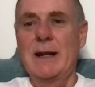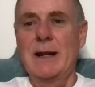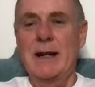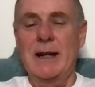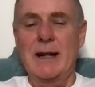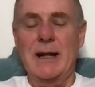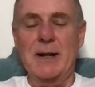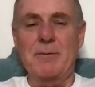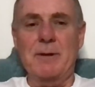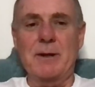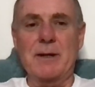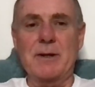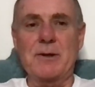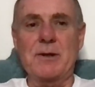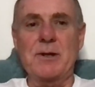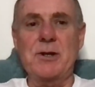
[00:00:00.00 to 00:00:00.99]
And I want
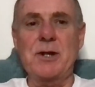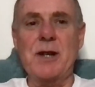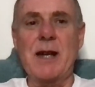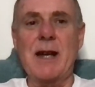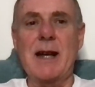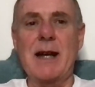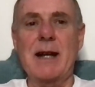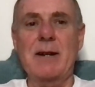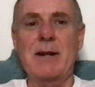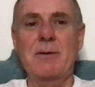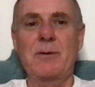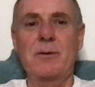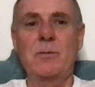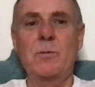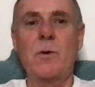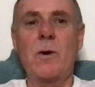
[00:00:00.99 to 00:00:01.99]
to sort of share
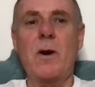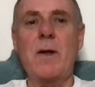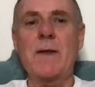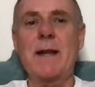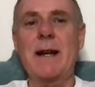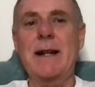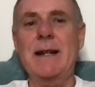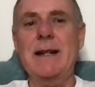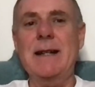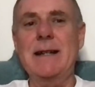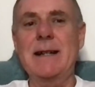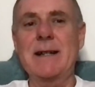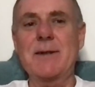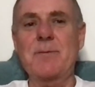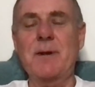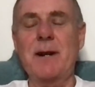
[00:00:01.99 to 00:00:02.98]
what that
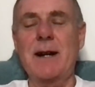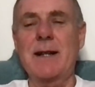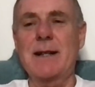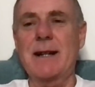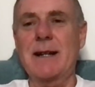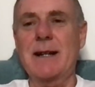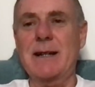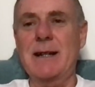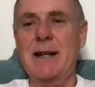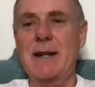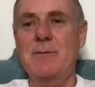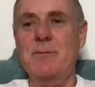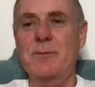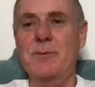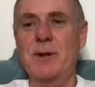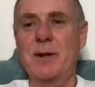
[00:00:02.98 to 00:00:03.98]
is, where that
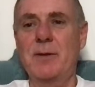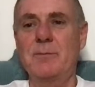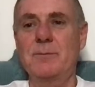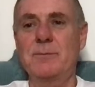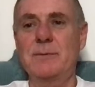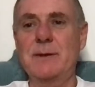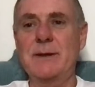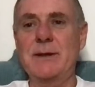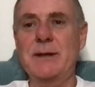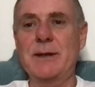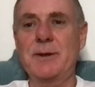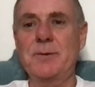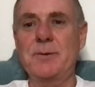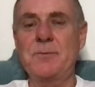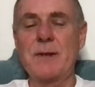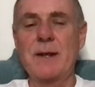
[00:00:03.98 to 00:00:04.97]
came from with
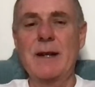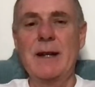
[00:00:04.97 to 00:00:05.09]
you,